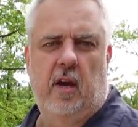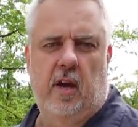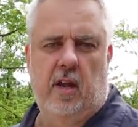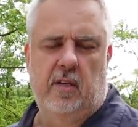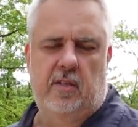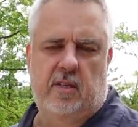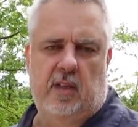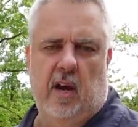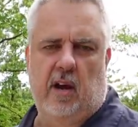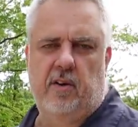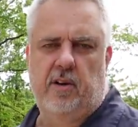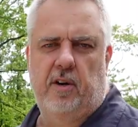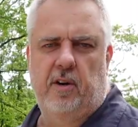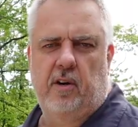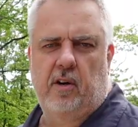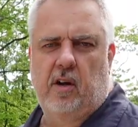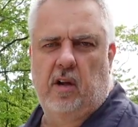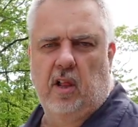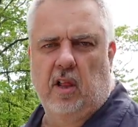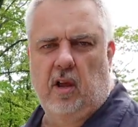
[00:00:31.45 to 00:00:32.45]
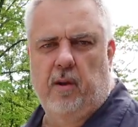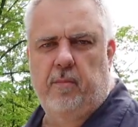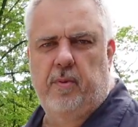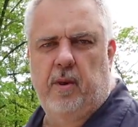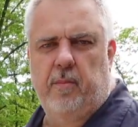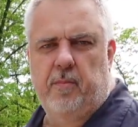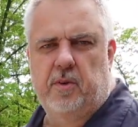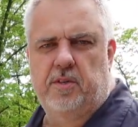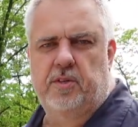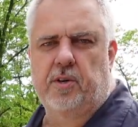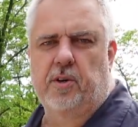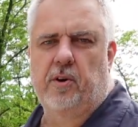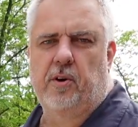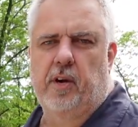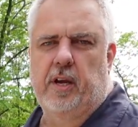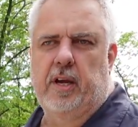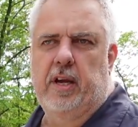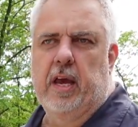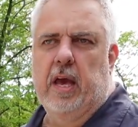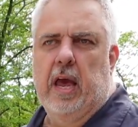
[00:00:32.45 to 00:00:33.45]
It's down here in Columbia,
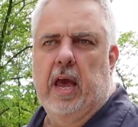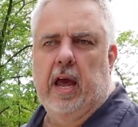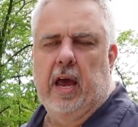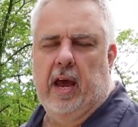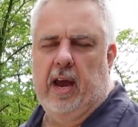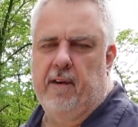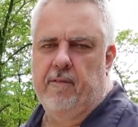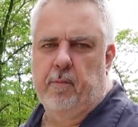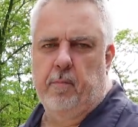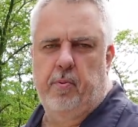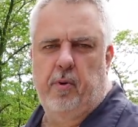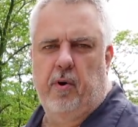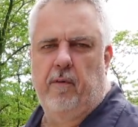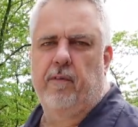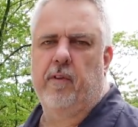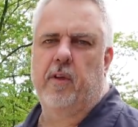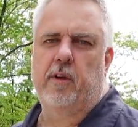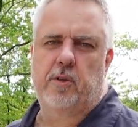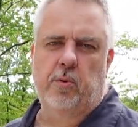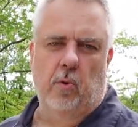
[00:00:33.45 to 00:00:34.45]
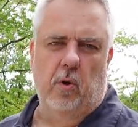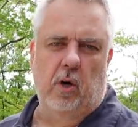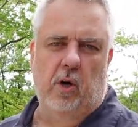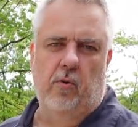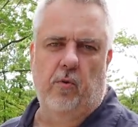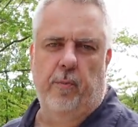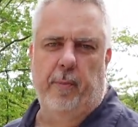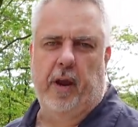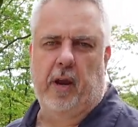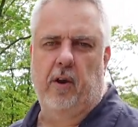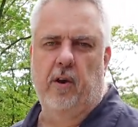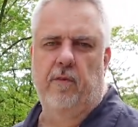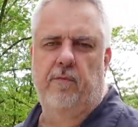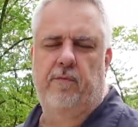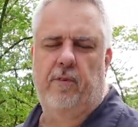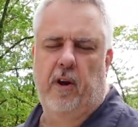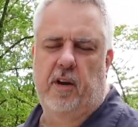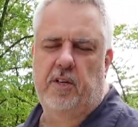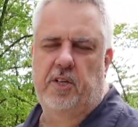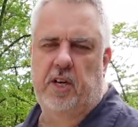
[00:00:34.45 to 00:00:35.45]
Missouri. I have the privilege of working with my good
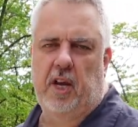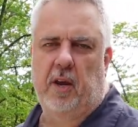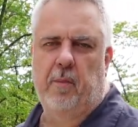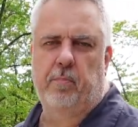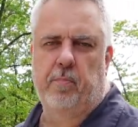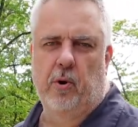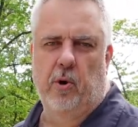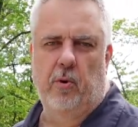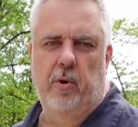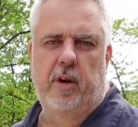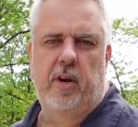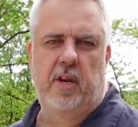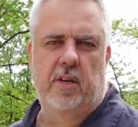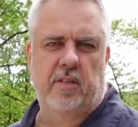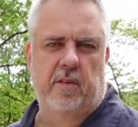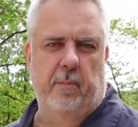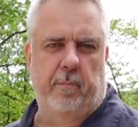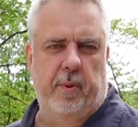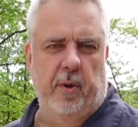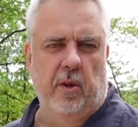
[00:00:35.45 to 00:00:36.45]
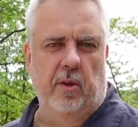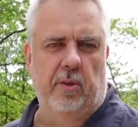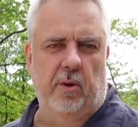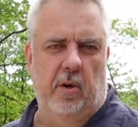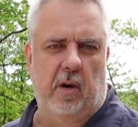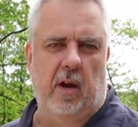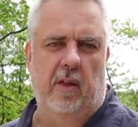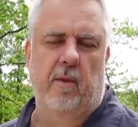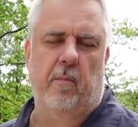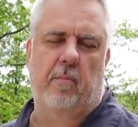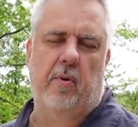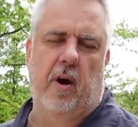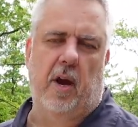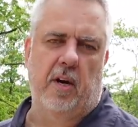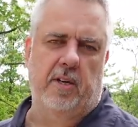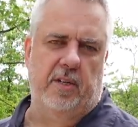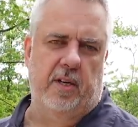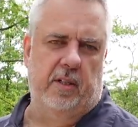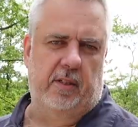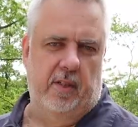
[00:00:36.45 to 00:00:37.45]
friend Jake Bruton. He's the builder on the
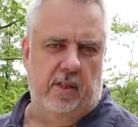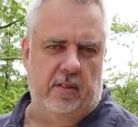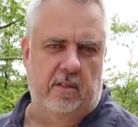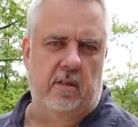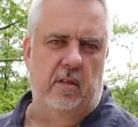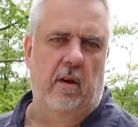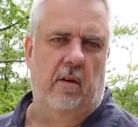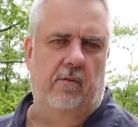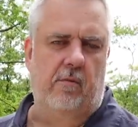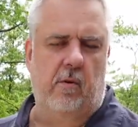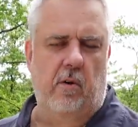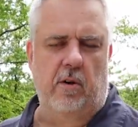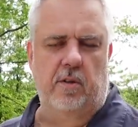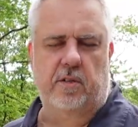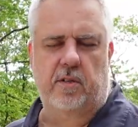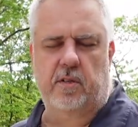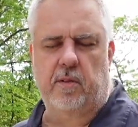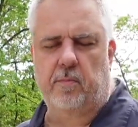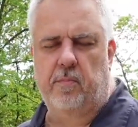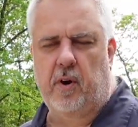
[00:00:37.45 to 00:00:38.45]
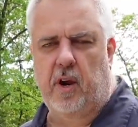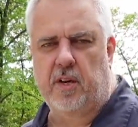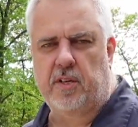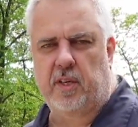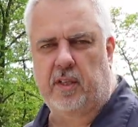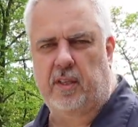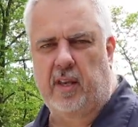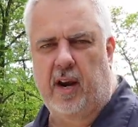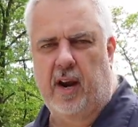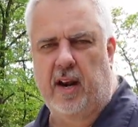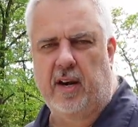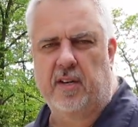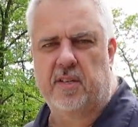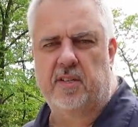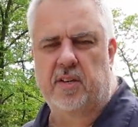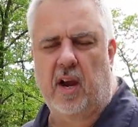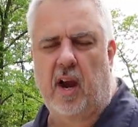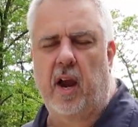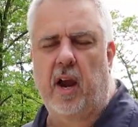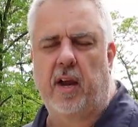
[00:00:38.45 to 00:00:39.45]
project. Of course, it's a project that I
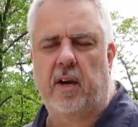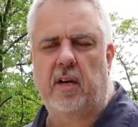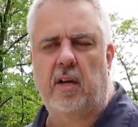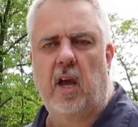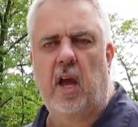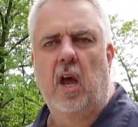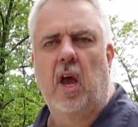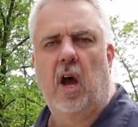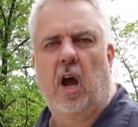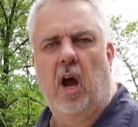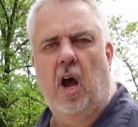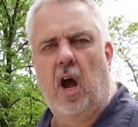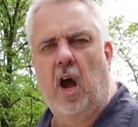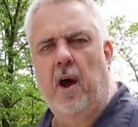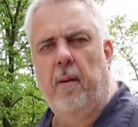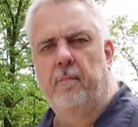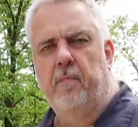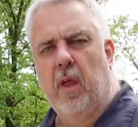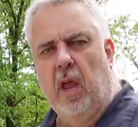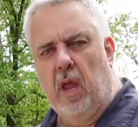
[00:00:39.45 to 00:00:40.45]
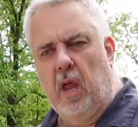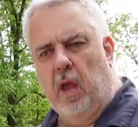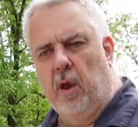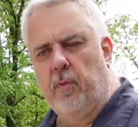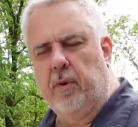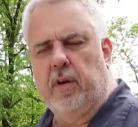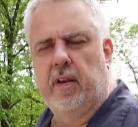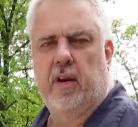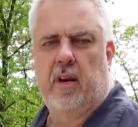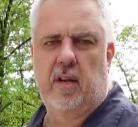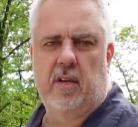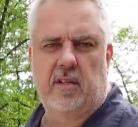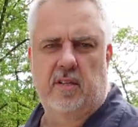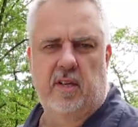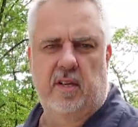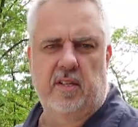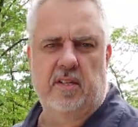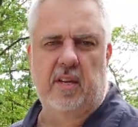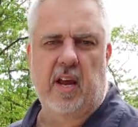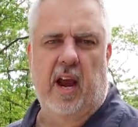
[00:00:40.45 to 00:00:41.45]
designed, and we did it as a
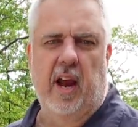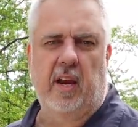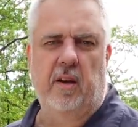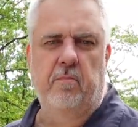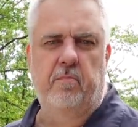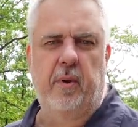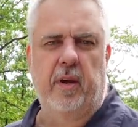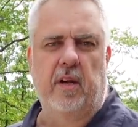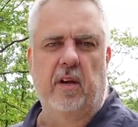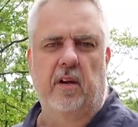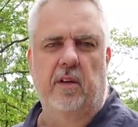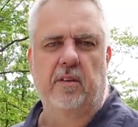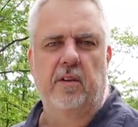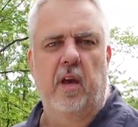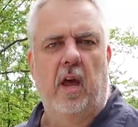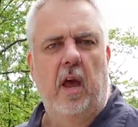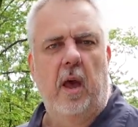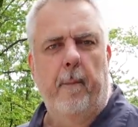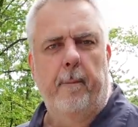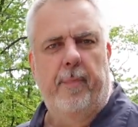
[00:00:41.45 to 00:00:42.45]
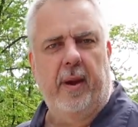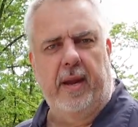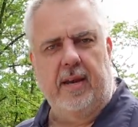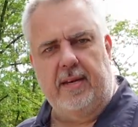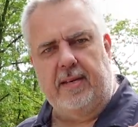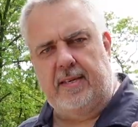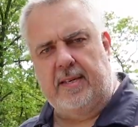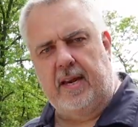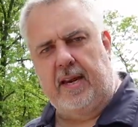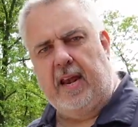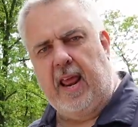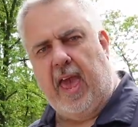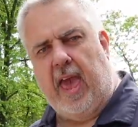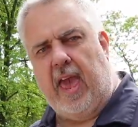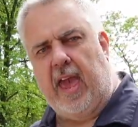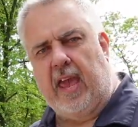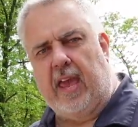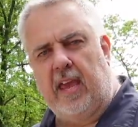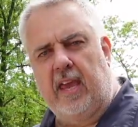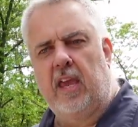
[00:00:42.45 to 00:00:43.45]
design build. But
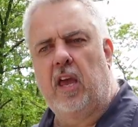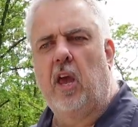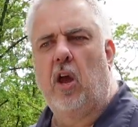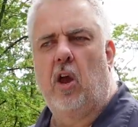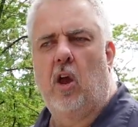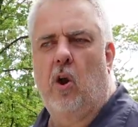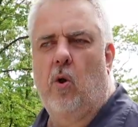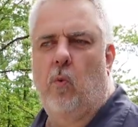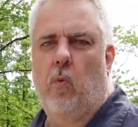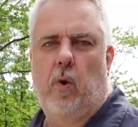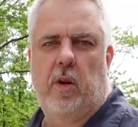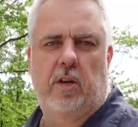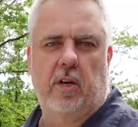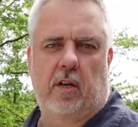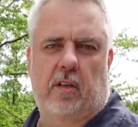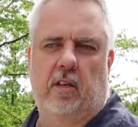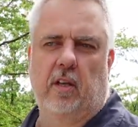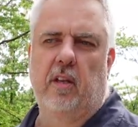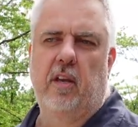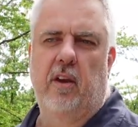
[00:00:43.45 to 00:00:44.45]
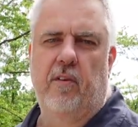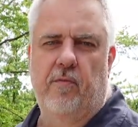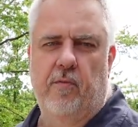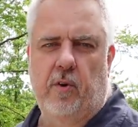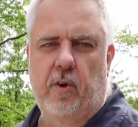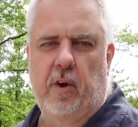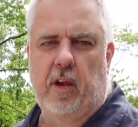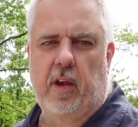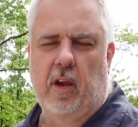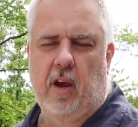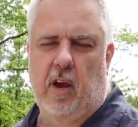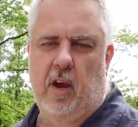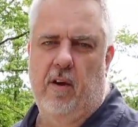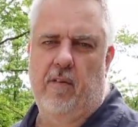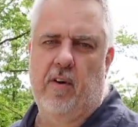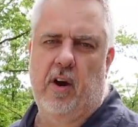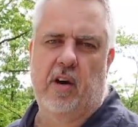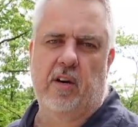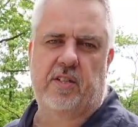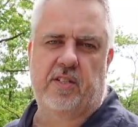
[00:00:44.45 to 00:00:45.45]
today, we took delivery
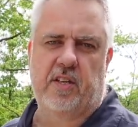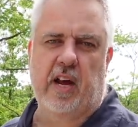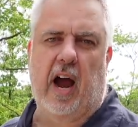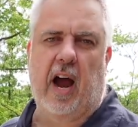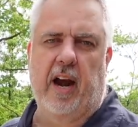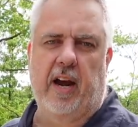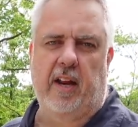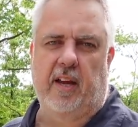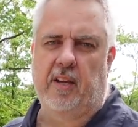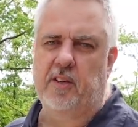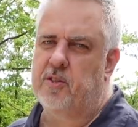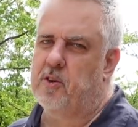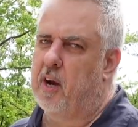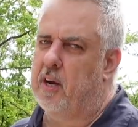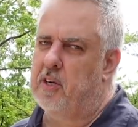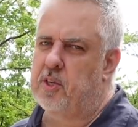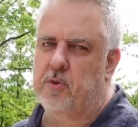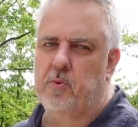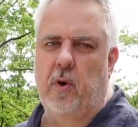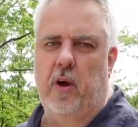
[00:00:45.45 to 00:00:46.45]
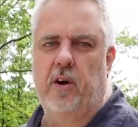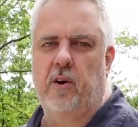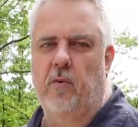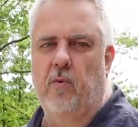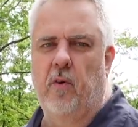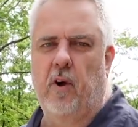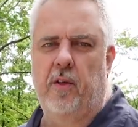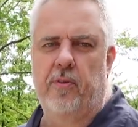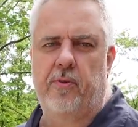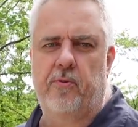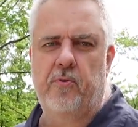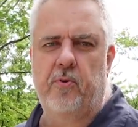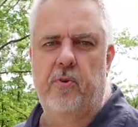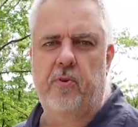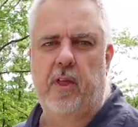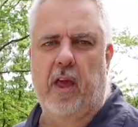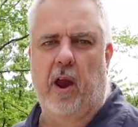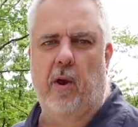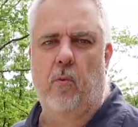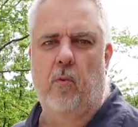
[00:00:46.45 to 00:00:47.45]
of our siding, so I just wanted to run through
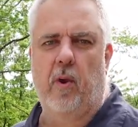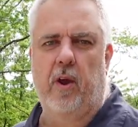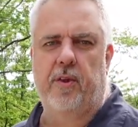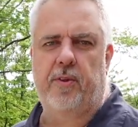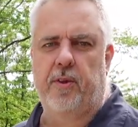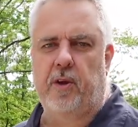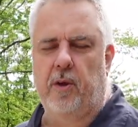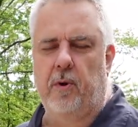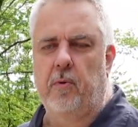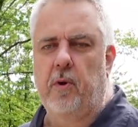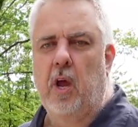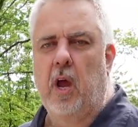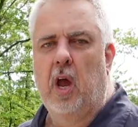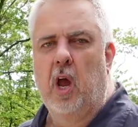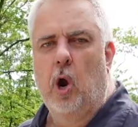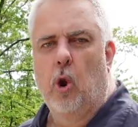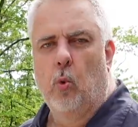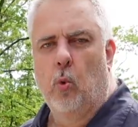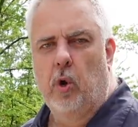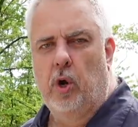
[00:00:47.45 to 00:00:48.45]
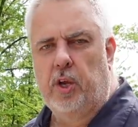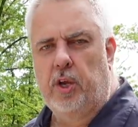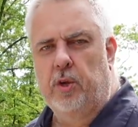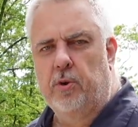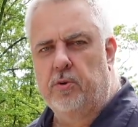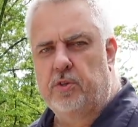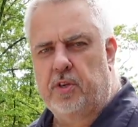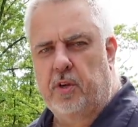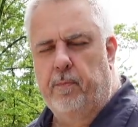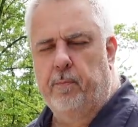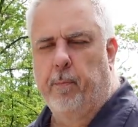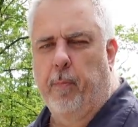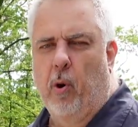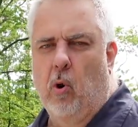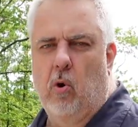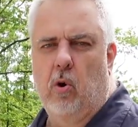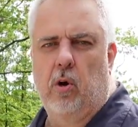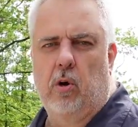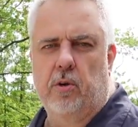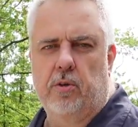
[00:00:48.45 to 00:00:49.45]
that with you. We're using
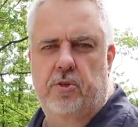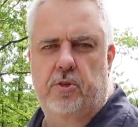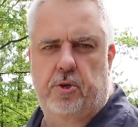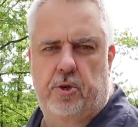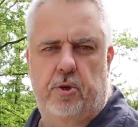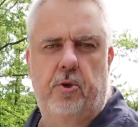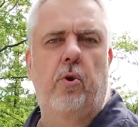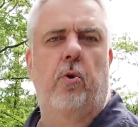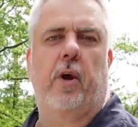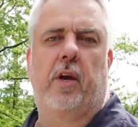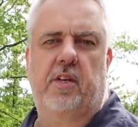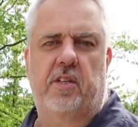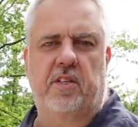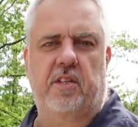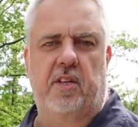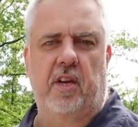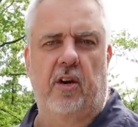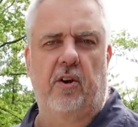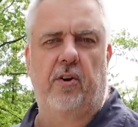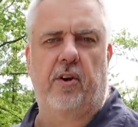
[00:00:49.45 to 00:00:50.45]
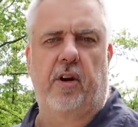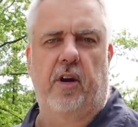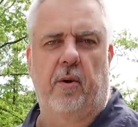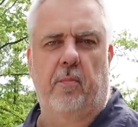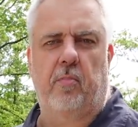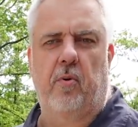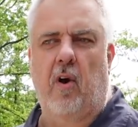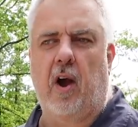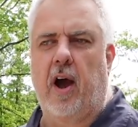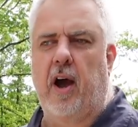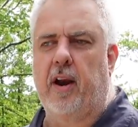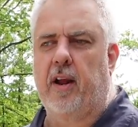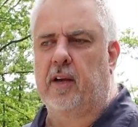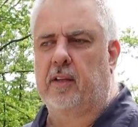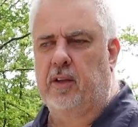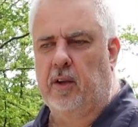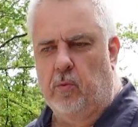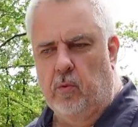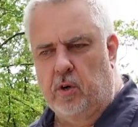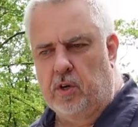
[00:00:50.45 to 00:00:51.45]
Boral's TruExterior
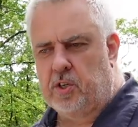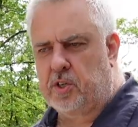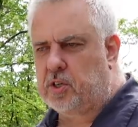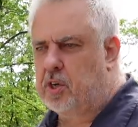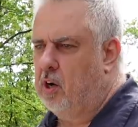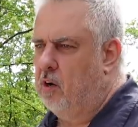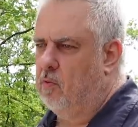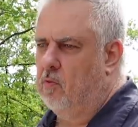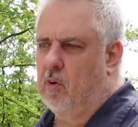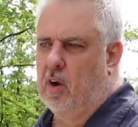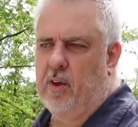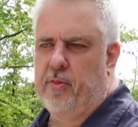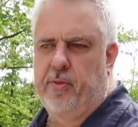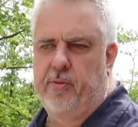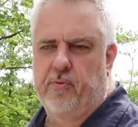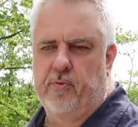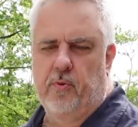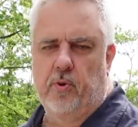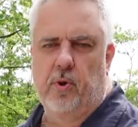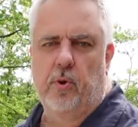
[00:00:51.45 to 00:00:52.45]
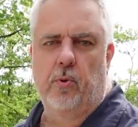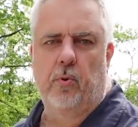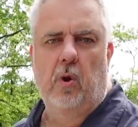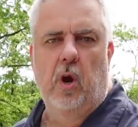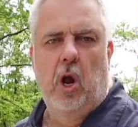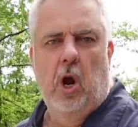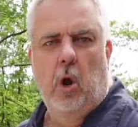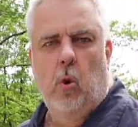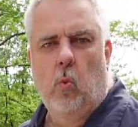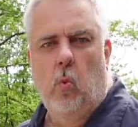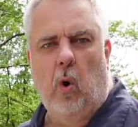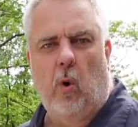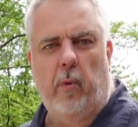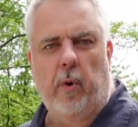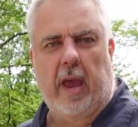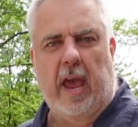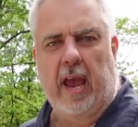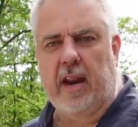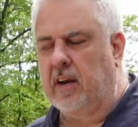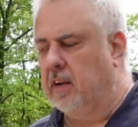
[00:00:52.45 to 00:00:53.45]
product, and we're just going to run through what
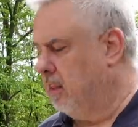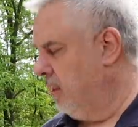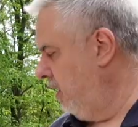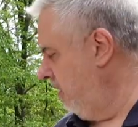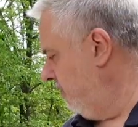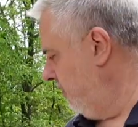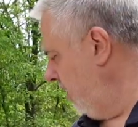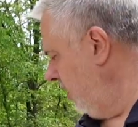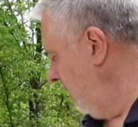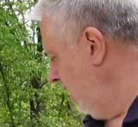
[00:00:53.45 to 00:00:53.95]
we had delivered.